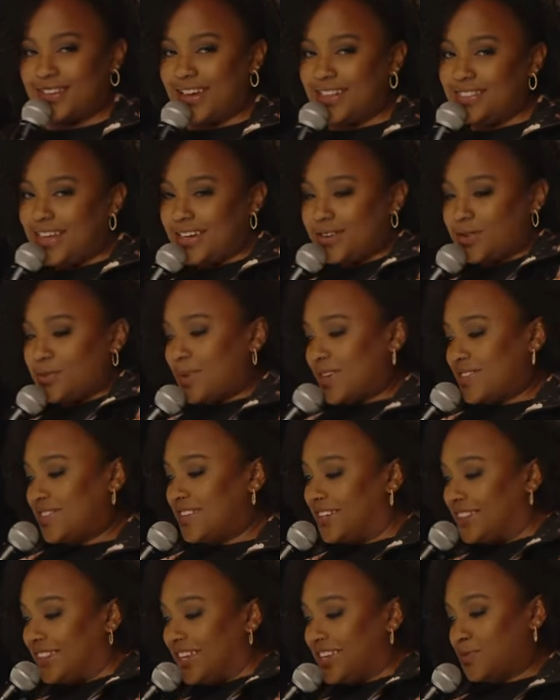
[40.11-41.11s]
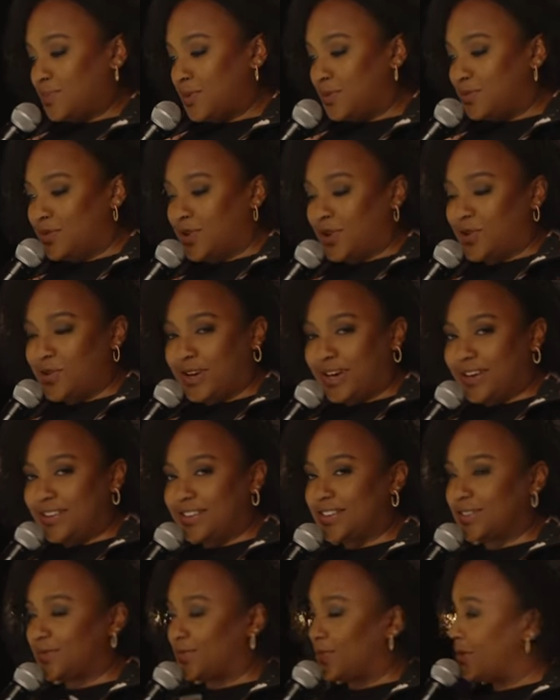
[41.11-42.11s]
I like when my city lets people go
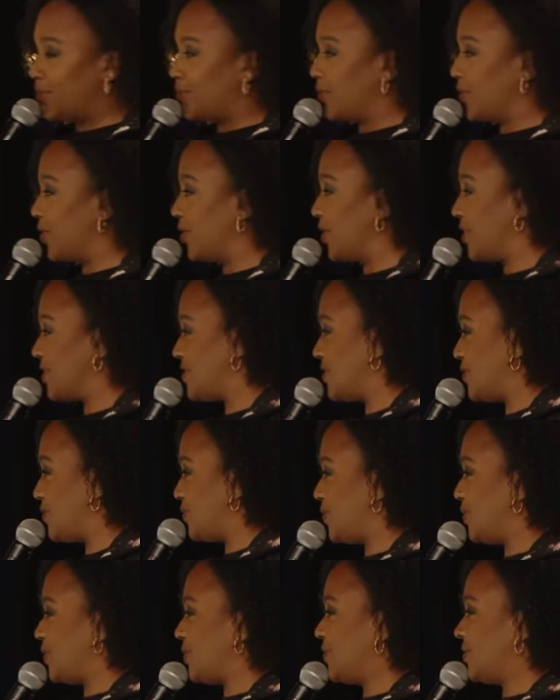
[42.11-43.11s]
nowadays. Very progressive.